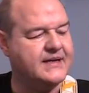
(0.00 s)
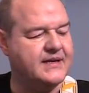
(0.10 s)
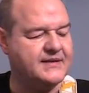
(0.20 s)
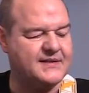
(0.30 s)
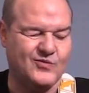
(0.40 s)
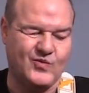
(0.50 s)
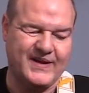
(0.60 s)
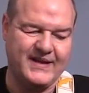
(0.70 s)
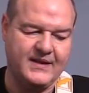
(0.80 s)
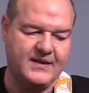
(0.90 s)
is the
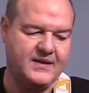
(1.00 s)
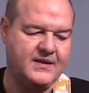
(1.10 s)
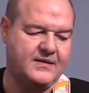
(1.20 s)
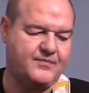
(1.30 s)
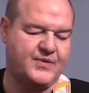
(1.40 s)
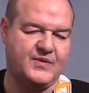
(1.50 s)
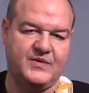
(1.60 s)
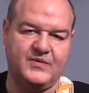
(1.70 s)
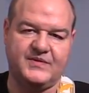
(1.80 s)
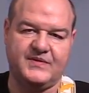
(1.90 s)
way it
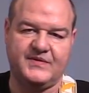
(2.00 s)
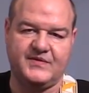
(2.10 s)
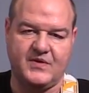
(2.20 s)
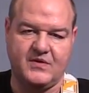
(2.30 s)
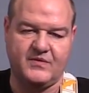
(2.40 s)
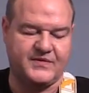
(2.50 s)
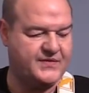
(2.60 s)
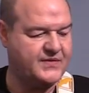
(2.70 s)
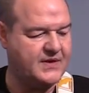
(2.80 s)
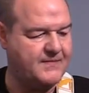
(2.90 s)
produces
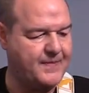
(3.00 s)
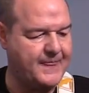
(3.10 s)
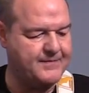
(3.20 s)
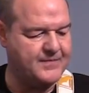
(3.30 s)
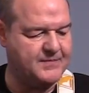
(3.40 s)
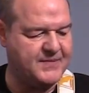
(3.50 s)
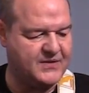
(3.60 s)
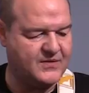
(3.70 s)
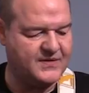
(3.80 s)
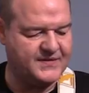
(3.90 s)
notes,
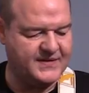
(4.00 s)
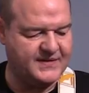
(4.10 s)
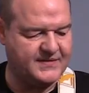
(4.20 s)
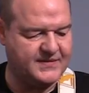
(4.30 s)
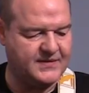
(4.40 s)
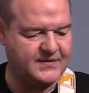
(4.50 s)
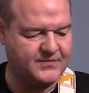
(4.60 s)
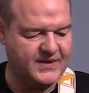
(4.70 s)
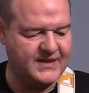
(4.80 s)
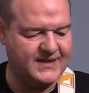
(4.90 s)
because it's
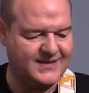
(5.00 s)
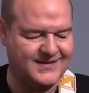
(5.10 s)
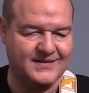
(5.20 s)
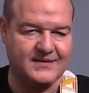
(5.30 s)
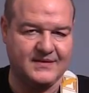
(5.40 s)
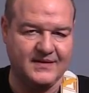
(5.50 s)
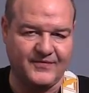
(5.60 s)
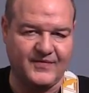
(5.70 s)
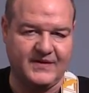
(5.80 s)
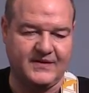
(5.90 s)
really
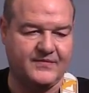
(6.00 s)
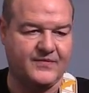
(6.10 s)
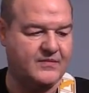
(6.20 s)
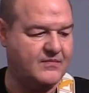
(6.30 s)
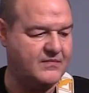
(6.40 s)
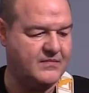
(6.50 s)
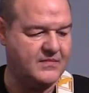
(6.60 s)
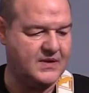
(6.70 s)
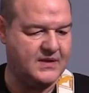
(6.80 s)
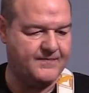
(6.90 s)
different
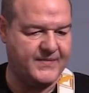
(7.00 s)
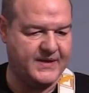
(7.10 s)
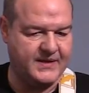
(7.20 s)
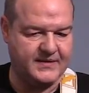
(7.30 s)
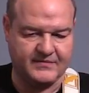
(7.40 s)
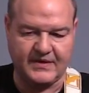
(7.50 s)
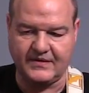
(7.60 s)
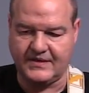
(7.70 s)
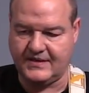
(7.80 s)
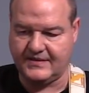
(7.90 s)
from a
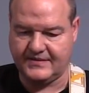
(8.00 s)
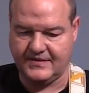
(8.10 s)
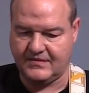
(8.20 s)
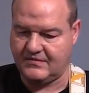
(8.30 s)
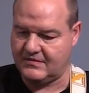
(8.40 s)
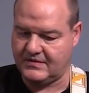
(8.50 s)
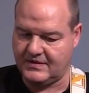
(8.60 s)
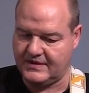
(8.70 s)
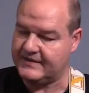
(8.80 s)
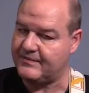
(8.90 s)
Stratocaster or
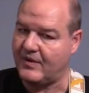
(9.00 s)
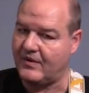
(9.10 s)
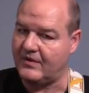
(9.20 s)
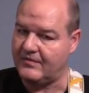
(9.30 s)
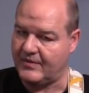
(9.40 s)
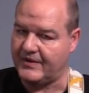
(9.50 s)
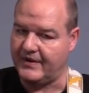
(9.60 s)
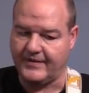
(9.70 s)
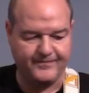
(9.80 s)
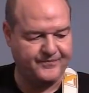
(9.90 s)
a Les Paul model.